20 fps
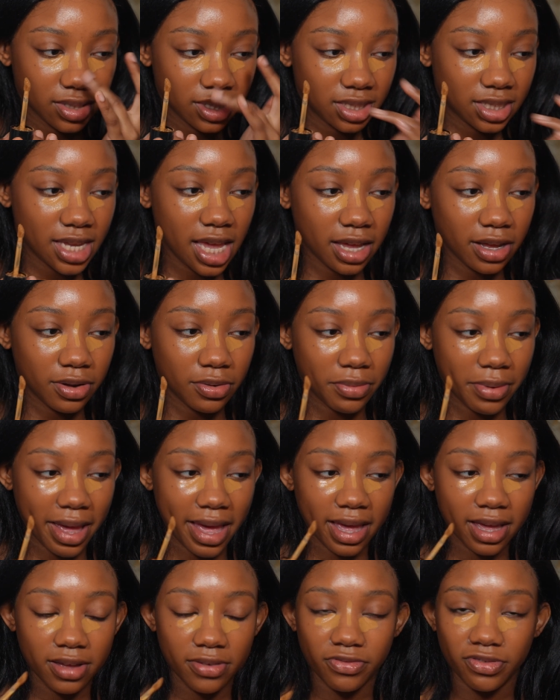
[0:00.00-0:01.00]
take
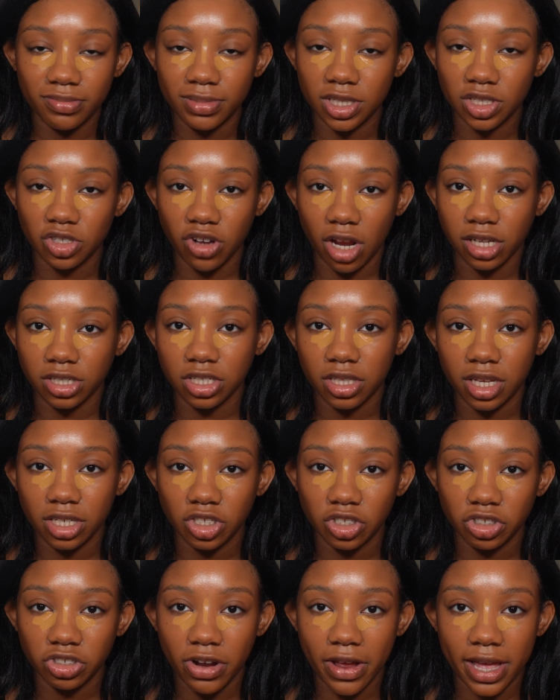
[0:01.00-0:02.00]
away from the structure that
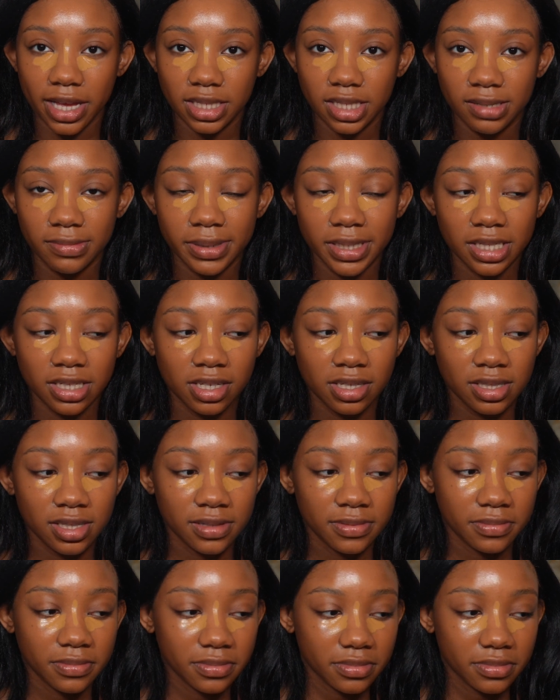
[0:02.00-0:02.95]
you're trying to build.